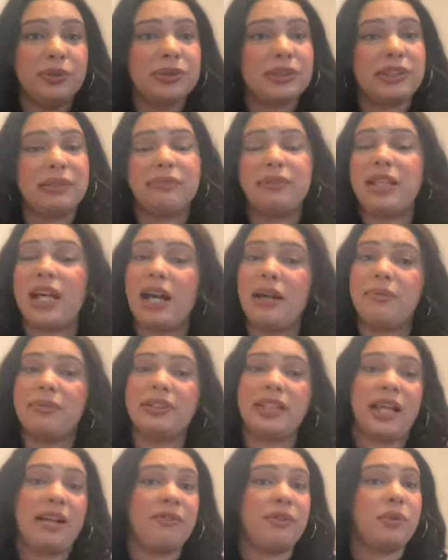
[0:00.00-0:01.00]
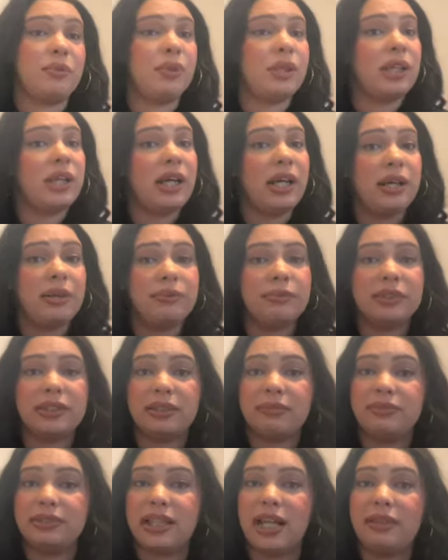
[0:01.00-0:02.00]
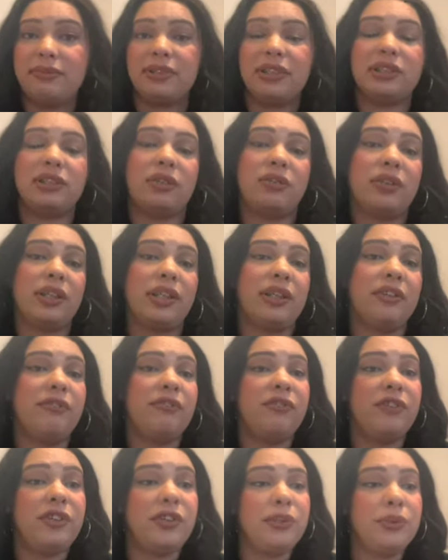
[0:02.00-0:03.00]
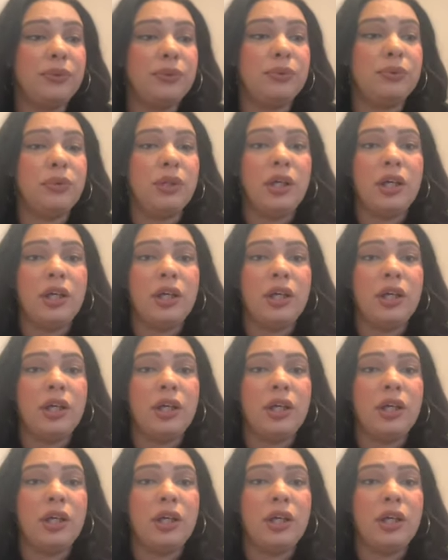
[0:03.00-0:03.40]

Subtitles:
sometimes everyone comes, sometimes it's only a few.